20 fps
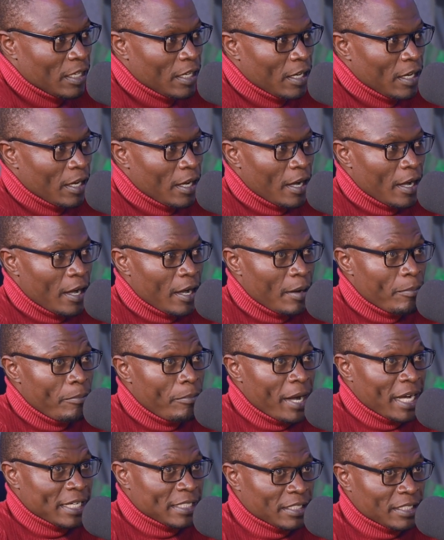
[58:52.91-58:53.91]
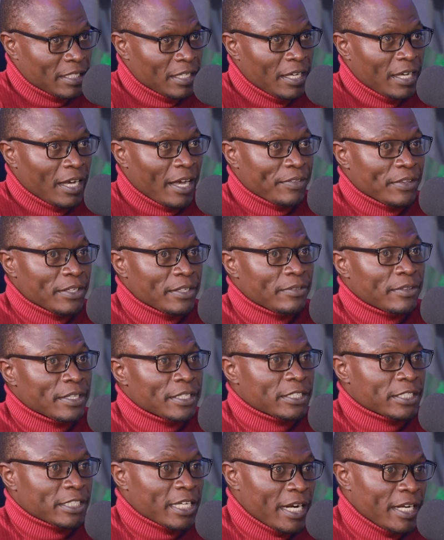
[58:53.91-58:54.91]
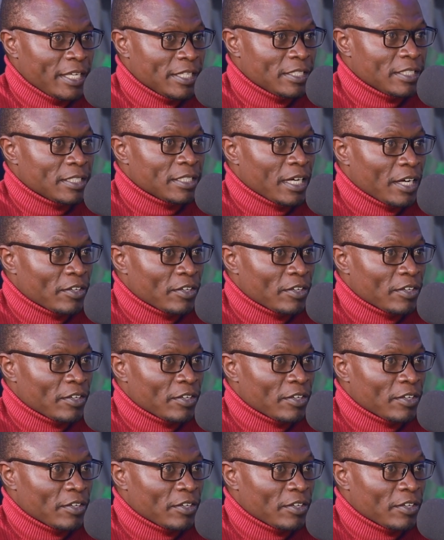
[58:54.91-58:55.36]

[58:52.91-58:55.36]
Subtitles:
But I think the challenge